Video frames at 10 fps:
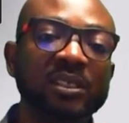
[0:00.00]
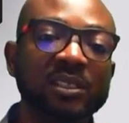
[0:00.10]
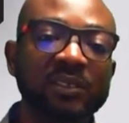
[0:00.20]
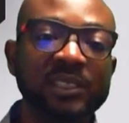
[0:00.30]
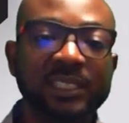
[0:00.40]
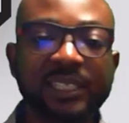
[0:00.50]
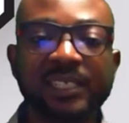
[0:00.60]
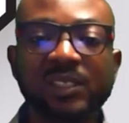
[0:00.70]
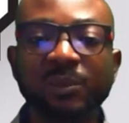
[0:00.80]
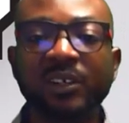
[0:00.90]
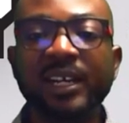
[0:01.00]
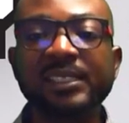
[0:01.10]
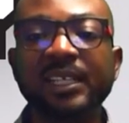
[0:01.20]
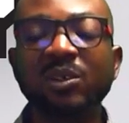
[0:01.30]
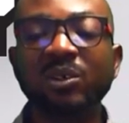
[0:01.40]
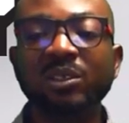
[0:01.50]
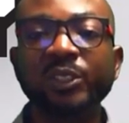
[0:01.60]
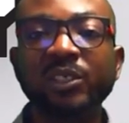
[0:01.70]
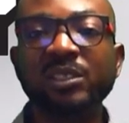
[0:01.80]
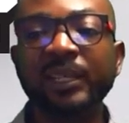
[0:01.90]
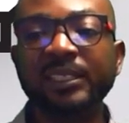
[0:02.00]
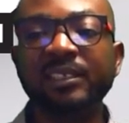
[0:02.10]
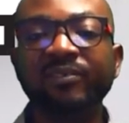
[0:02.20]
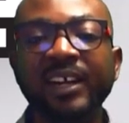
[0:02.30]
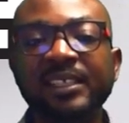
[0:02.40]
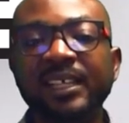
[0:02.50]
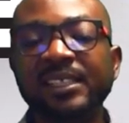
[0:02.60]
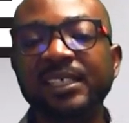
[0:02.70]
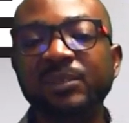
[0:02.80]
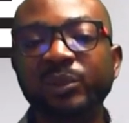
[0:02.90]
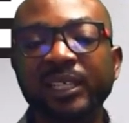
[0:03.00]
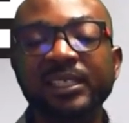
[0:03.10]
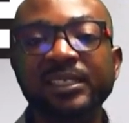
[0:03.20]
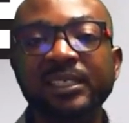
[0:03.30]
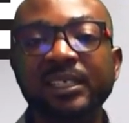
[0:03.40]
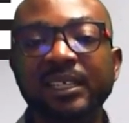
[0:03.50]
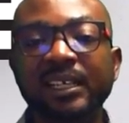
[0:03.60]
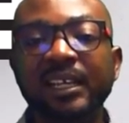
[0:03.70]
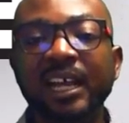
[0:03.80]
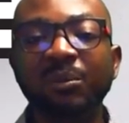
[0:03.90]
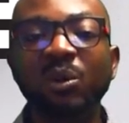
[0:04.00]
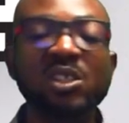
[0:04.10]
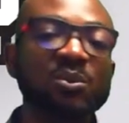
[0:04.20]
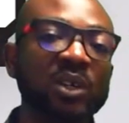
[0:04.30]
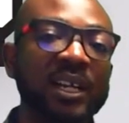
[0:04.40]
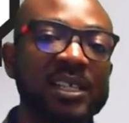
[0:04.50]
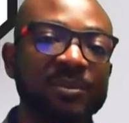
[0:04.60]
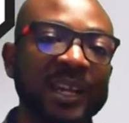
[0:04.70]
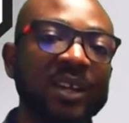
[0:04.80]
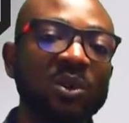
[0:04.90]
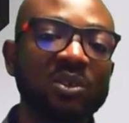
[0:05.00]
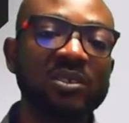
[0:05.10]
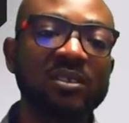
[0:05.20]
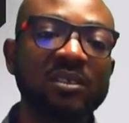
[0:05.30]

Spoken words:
The researchers summarized their conclusions by identifying excess mortality among smokers by cause.